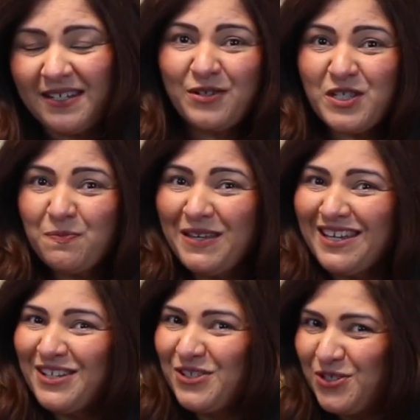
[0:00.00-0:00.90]

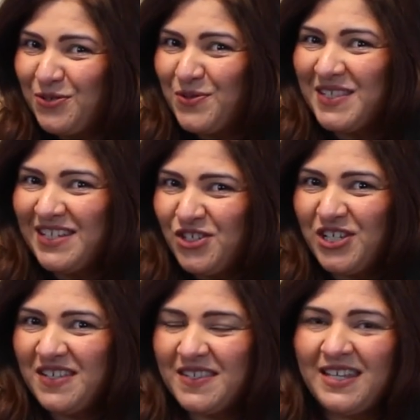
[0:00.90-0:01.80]
Crispy, juicy,
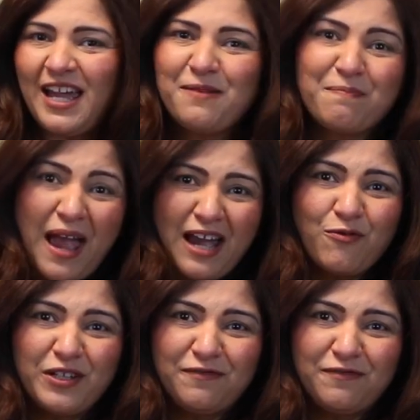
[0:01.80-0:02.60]
cheesy, and packed with